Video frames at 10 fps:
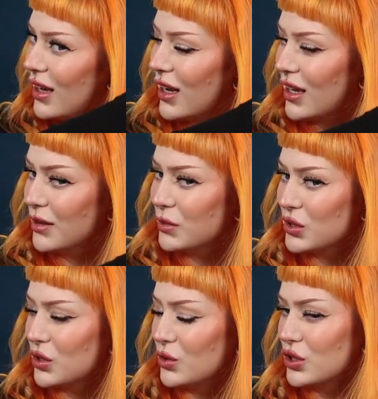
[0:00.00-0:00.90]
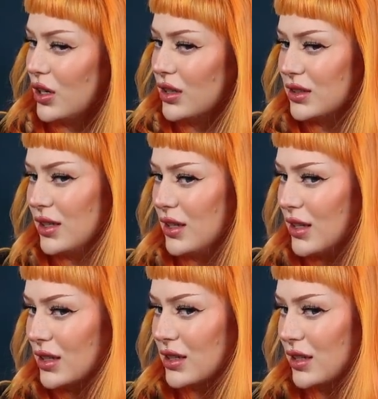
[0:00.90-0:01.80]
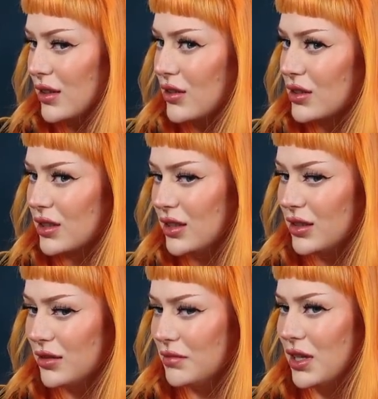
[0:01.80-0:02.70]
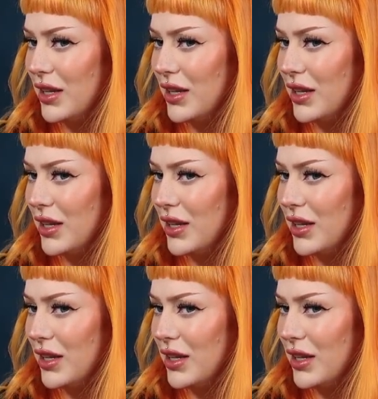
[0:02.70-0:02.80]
I'm so shocked that it actually looks good.